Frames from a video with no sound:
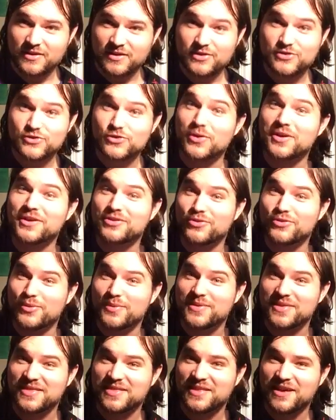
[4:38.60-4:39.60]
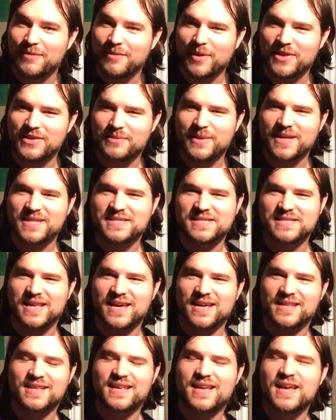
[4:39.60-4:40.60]
stroking through with the thumb on the bass
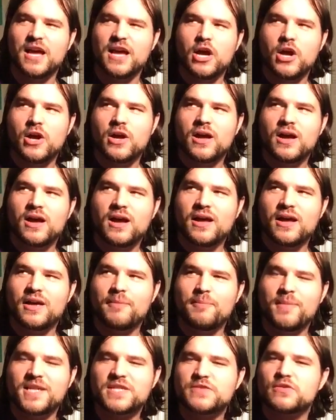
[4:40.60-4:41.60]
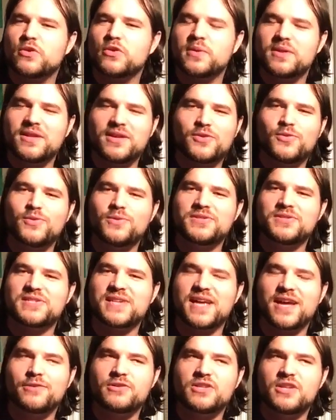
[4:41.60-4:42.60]
line. It makes for a really cool
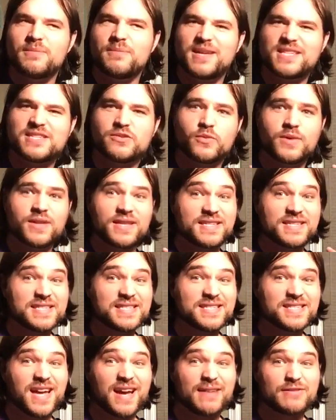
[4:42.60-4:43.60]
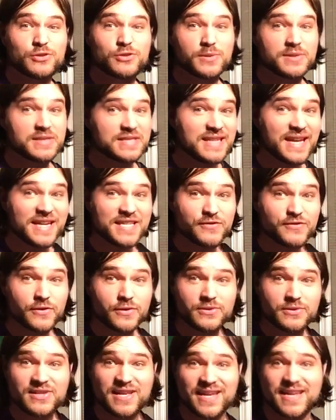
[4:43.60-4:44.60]
sound. It makes it really soft. So it's nice for
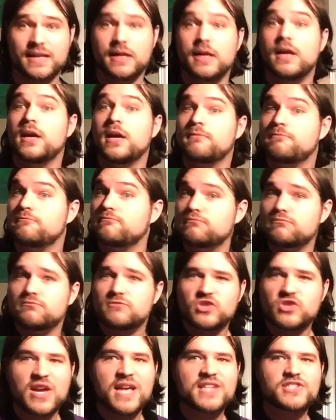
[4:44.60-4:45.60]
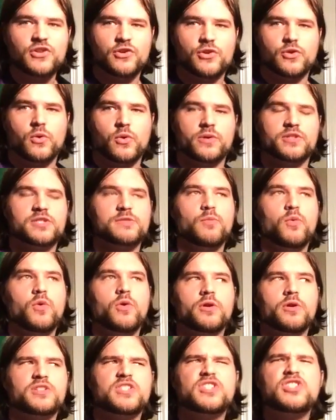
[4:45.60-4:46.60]
those like jazzier chords,
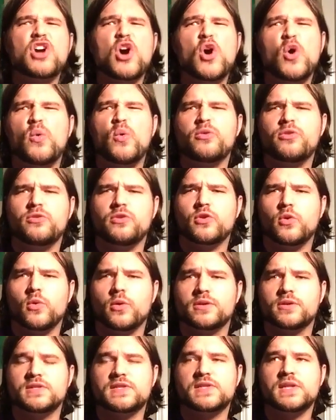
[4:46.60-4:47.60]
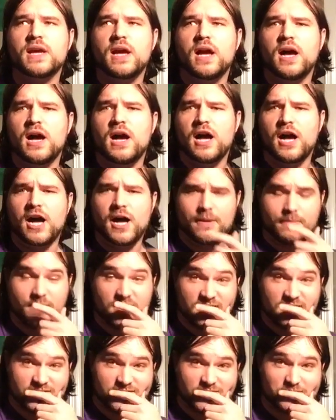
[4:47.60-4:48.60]
more tonal chords,
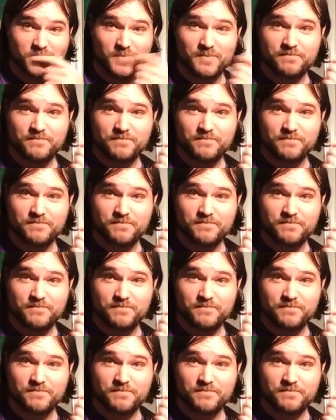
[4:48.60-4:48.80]
because